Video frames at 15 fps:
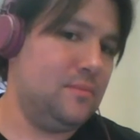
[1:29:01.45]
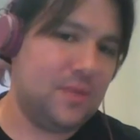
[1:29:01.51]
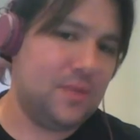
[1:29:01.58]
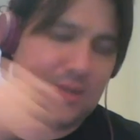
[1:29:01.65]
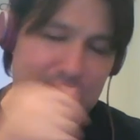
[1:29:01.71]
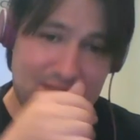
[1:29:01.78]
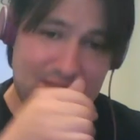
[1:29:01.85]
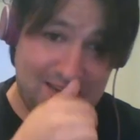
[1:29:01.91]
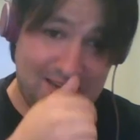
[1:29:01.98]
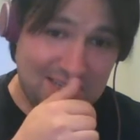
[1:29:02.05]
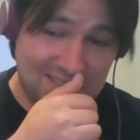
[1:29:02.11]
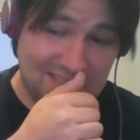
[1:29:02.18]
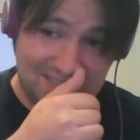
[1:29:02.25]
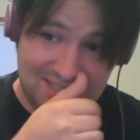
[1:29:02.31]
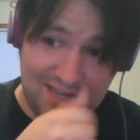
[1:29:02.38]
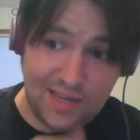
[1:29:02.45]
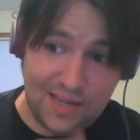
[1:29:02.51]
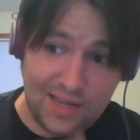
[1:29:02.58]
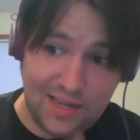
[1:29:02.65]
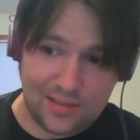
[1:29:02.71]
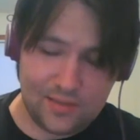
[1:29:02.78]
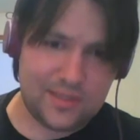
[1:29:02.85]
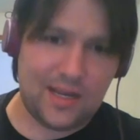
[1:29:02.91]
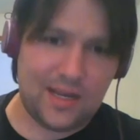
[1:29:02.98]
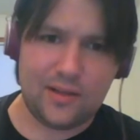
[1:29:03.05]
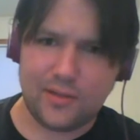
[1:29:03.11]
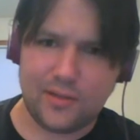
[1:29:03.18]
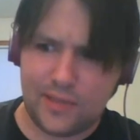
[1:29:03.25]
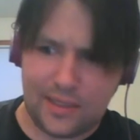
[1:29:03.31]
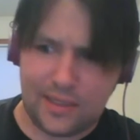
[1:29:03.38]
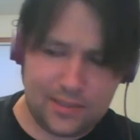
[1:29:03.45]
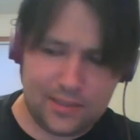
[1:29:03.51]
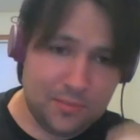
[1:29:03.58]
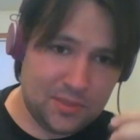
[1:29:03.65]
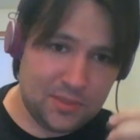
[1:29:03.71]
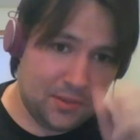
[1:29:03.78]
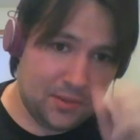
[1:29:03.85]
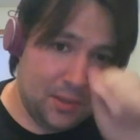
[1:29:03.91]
Because it takes 6 days, so it's got to look like something.